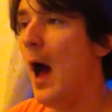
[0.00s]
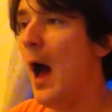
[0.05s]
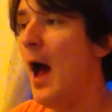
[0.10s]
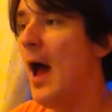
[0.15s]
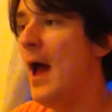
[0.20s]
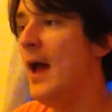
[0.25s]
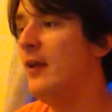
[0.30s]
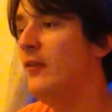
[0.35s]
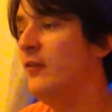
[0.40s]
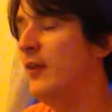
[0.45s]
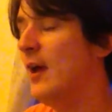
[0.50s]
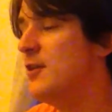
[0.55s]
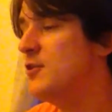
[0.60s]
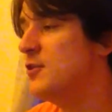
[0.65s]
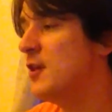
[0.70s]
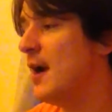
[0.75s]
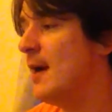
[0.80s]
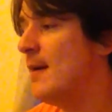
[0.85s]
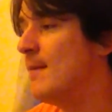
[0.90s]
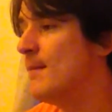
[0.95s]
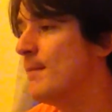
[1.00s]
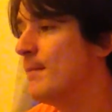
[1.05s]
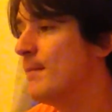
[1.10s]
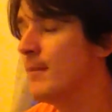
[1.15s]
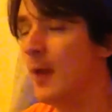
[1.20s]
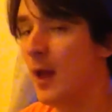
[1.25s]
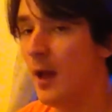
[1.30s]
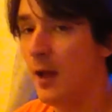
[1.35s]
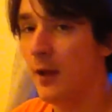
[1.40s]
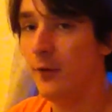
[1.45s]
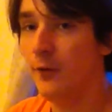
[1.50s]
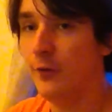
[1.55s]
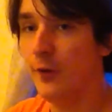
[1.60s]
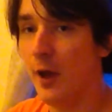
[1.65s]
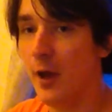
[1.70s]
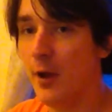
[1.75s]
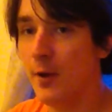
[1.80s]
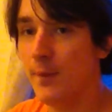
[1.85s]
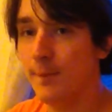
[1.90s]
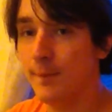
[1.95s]
etc.
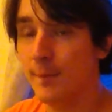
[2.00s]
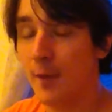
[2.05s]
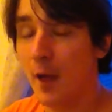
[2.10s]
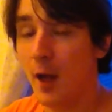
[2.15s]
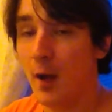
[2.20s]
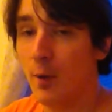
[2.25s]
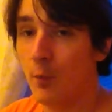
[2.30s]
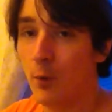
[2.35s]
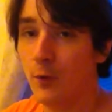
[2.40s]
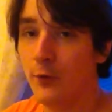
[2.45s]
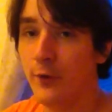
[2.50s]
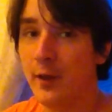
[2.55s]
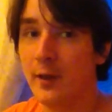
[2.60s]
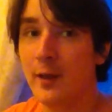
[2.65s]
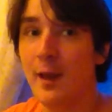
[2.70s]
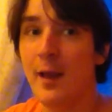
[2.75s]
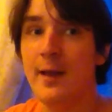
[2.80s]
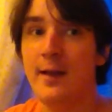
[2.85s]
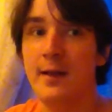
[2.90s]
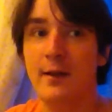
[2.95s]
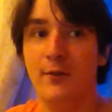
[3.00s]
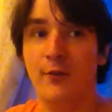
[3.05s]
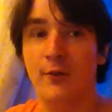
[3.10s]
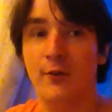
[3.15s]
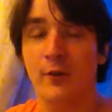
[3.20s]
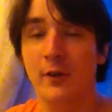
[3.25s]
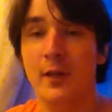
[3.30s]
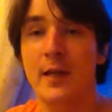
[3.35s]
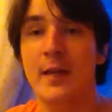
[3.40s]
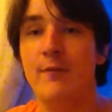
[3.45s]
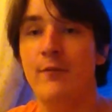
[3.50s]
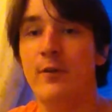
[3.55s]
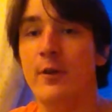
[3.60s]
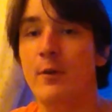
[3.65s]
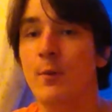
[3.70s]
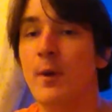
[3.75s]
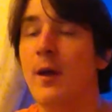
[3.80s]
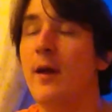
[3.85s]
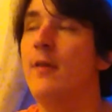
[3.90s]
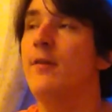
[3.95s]
So what I'd like to leave you
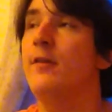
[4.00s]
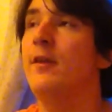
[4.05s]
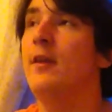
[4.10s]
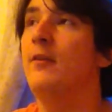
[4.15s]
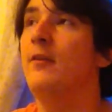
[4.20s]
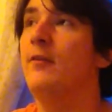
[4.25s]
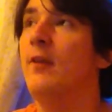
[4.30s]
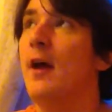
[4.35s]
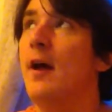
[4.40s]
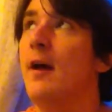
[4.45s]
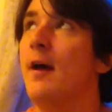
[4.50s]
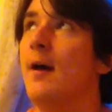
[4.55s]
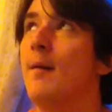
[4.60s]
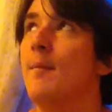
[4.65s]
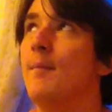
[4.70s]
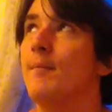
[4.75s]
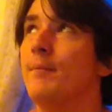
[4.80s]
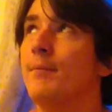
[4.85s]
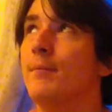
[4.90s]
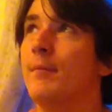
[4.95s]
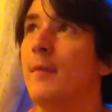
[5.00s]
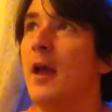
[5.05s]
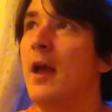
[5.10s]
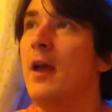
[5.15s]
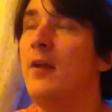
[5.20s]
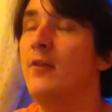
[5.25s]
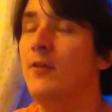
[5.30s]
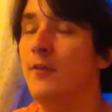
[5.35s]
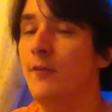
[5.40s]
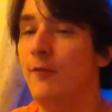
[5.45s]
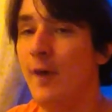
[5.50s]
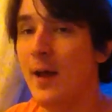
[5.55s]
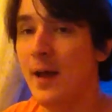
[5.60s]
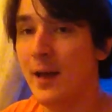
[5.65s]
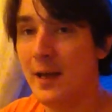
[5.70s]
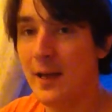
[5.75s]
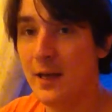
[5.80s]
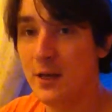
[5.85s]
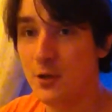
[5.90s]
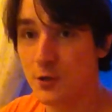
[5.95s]
with is a
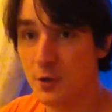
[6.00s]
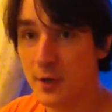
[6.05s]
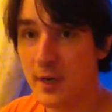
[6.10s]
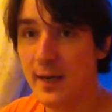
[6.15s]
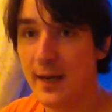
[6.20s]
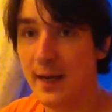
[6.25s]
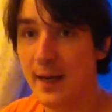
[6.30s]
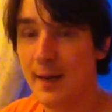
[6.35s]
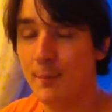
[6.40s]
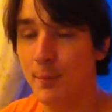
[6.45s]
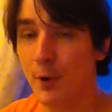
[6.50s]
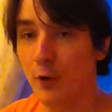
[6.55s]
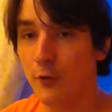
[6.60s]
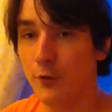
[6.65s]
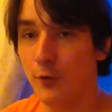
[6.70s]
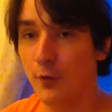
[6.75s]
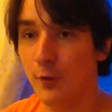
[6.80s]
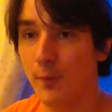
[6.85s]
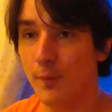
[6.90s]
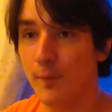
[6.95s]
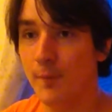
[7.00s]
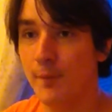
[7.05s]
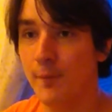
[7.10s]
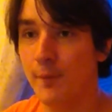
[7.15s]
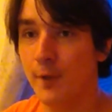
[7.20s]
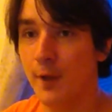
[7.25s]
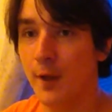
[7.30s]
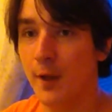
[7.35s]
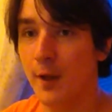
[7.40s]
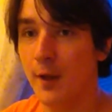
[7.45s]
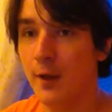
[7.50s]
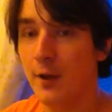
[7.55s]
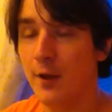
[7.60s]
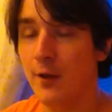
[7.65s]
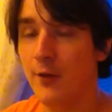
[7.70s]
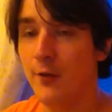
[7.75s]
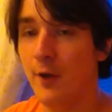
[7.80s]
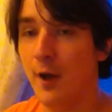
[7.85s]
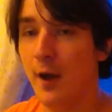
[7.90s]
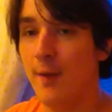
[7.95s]
fairly intriguing puzzle.
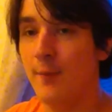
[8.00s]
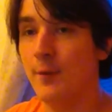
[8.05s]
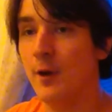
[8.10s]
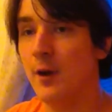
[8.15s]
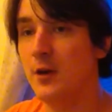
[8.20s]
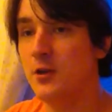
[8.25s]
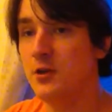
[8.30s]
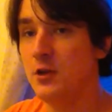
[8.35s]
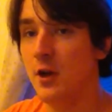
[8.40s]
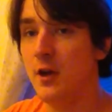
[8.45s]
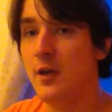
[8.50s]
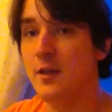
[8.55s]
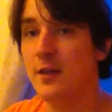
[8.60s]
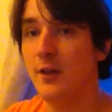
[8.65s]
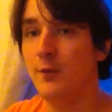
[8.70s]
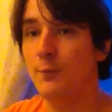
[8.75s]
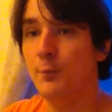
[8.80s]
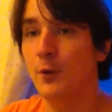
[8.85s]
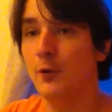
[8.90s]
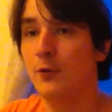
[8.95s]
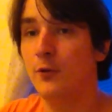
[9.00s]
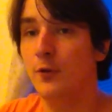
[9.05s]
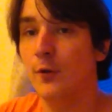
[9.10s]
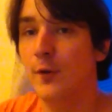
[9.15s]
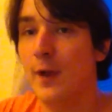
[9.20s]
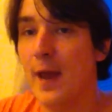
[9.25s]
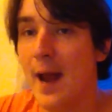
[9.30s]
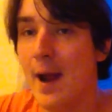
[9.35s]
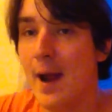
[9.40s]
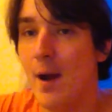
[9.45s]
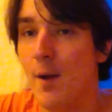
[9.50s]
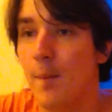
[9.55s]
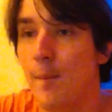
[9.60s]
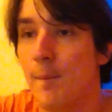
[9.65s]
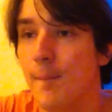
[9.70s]
So I'm going to show you this puzzle now.